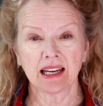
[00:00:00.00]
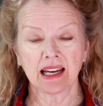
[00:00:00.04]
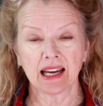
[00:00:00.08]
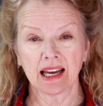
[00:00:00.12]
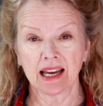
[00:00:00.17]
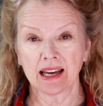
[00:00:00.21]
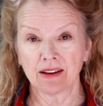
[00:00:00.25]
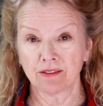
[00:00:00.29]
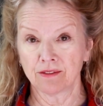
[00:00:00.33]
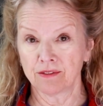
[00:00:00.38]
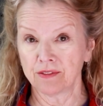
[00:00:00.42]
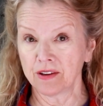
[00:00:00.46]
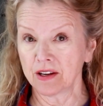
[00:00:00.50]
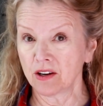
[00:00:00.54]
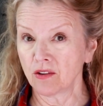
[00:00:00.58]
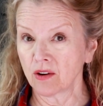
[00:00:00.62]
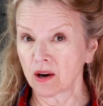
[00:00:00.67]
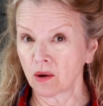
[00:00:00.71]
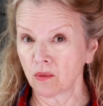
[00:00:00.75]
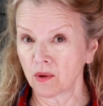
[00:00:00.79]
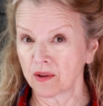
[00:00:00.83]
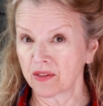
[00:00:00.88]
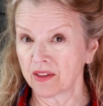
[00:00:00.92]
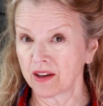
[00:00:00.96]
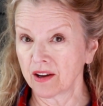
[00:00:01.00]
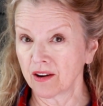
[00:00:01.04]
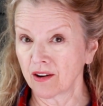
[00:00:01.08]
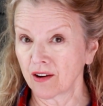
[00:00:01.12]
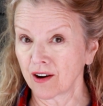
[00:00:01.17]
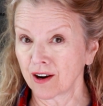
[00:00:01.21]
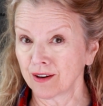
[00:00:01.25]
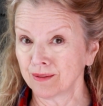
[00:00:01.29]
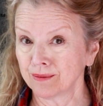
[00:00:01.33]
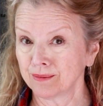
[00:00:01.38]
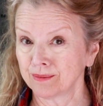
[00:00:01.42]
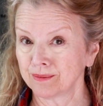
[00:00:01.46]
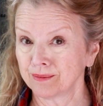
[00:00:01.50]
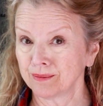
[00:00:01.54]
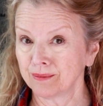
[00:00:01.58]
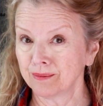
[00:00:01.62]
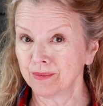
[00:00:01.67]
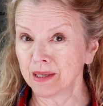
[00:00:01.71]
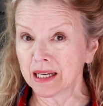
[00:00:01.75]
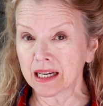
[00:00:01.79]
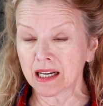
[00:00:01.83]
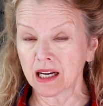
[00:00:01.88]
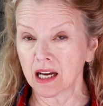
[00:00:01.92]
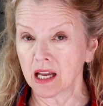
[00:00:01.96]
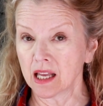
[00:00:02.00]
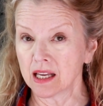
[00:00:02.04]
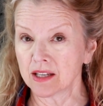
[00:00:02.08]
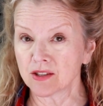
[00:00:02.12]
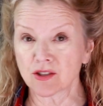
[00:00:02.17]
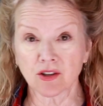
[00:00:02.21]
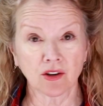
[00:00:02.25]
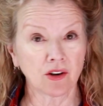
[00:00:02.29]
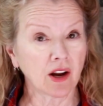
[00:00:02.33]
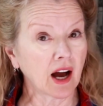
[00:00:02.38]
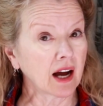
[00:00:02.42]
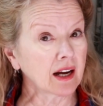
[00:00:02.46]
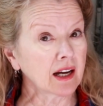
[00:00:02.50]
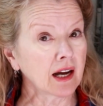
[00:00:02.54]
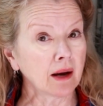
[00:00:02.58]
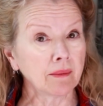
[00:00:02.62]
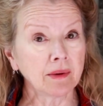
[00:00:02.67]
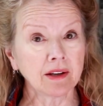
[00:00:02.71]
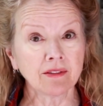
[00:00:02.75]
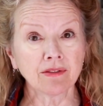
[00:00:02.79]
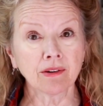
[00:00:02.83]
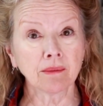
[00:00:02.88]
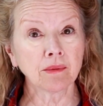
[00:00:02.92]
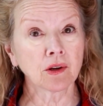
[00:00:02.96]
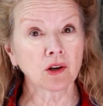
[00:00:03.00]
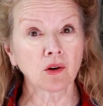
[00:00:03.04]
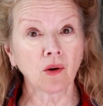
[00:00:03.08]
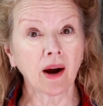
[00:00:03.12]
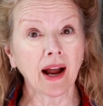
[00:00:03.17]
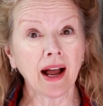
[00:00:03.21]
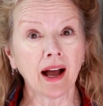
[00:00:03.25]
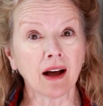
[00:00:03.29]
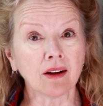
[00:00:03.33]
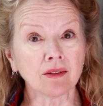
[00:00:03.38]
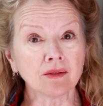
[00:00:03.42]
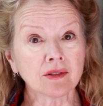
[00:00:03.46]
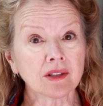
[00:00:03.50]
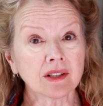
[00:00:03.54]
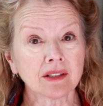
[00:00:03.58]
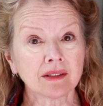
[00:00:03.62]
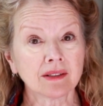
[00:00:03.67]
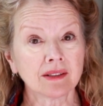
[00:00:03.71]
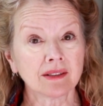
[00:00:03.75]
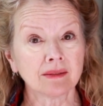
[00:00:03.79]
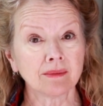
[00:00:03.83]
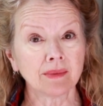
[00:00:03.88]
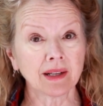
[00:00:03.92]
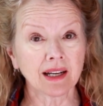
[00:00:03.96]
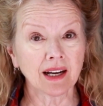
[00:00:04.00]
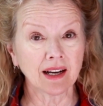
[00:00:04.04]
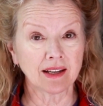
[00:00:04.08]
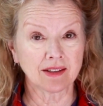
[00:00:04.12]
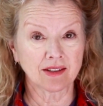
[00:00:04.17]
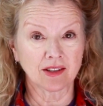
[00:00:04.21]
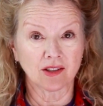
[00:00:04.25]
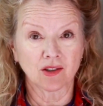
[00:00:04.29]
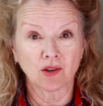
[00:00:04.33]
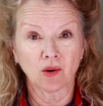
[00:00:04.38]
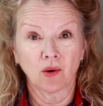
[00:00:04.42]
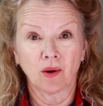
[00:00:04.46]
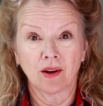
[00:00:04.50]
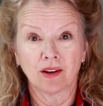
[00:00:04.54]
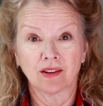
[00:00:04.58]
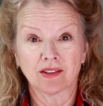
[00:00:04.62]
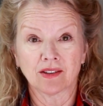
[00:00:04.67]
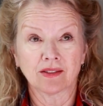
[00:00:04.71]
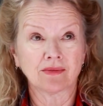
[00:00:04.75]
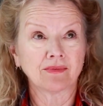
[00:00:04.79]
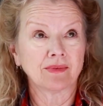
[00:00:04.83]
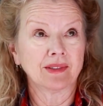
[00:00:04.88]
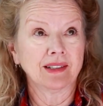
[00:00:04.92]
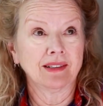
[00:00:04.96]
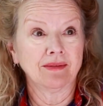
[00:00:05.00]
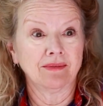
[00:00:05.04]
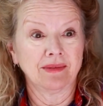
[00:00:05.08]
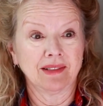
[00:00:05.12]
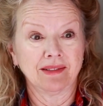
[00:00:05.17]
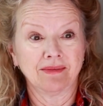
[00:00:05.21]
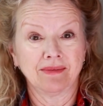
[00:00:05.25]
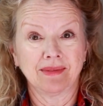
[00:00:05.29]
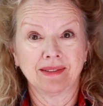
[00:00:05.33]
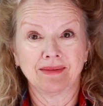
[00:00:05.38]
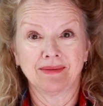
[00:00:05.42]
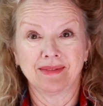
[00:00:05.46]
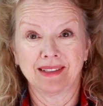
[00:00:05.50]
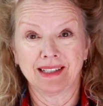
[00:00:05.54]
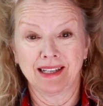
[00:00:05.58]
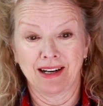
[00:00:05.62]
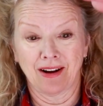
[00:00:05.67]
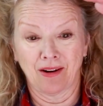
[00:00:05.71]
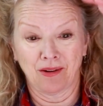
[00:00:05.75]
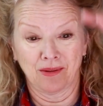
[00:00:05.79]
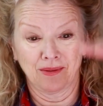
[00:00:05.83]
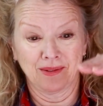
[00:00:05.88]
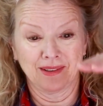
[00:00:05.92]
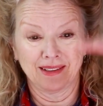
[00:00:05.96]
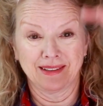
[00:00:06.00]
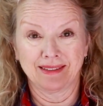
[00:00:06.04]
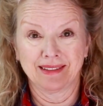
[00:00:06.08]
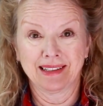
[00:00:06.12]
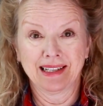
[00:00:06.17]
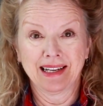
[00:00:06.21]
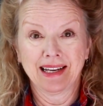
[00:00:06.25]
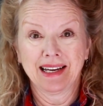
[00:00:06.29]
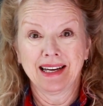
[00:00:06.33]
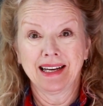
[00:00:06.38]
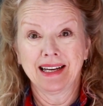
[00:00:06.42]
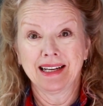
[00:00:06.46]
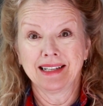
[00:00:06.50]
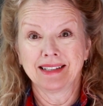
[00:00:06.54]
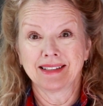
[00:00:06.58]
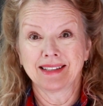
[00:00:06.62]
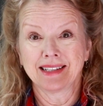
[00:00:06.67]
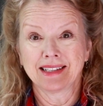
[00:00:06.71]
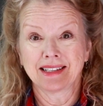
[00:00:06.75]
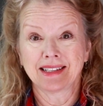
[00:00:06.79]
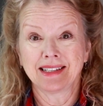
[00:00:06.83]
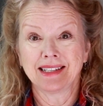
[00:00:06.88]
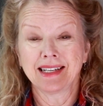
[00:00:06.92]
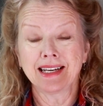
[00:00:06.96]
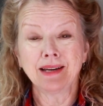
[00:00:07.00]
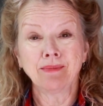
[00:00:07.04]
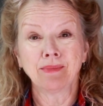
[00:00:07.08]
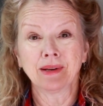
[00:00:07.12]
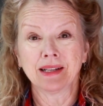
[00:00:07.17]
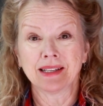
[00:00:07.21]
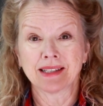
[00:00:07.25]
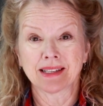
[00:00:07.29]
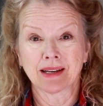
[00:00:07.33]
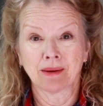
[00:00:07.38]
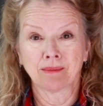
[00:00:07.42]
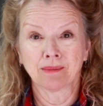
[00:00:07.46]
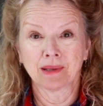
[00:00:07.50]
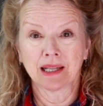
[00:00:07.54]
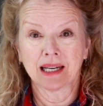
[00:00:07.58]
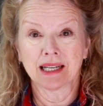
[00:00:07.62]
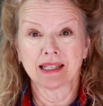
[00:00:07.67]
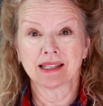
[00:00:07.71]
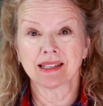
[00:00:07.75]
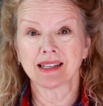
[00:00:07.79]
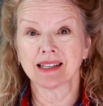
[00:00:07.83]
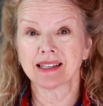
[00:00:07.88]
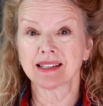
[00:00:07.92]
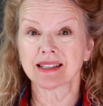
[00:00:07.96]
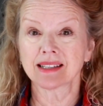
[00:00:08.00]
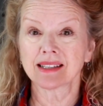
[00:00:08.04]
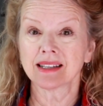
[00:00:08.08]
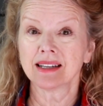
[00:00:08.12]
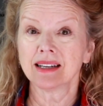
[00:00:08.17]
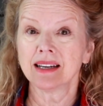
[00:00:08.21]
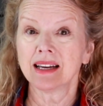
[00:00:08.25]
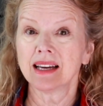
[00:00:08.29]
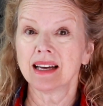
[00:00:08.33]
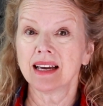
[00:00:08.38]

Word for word: and figure out what they are, because they're not coming from the ground, because the soil, you know, is this deep in some places.